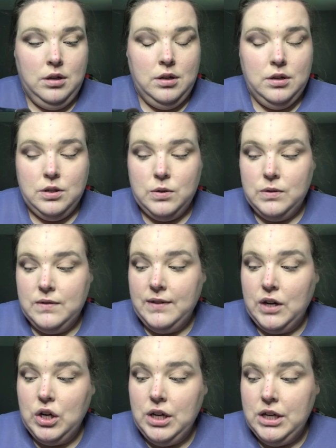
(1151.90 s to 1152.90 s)
So it's
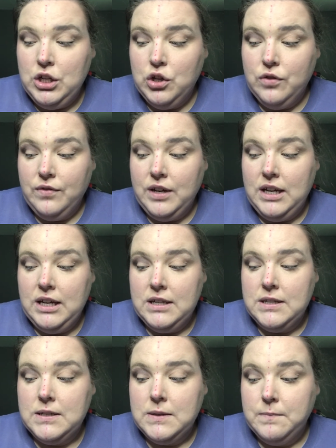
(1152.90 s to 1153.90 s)
very in your
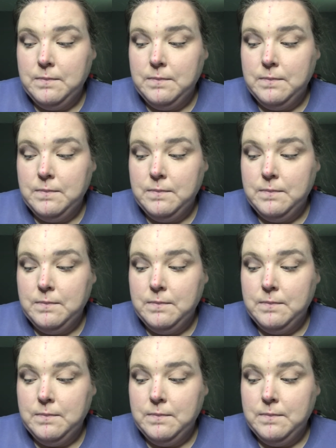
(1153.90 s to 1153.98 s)
face.